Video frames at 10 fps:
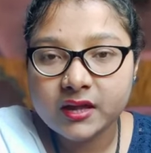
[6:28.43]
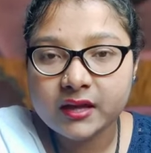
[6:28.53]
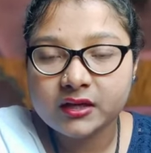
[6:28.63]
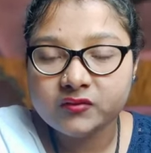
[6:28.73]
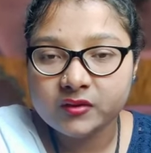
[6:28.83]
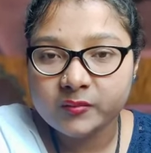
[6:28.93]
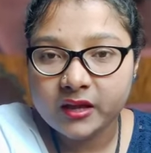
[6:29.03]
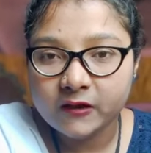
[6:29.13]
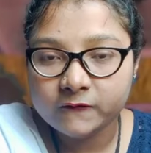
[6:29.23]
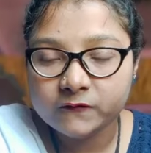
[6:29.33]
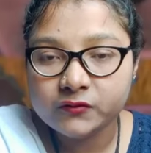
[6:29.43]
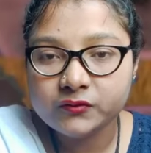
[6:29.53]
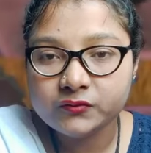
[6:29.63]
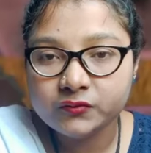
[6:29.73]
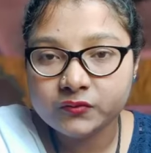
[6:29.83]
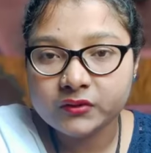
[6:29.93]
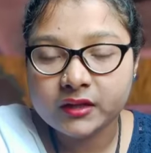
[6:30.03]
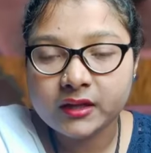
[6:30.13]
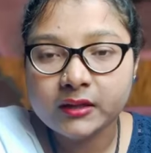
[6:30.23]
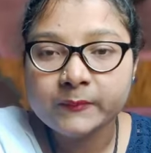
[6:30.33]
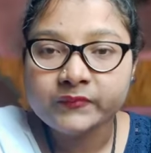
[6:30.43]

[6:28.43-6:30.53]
and it will be helpful to know their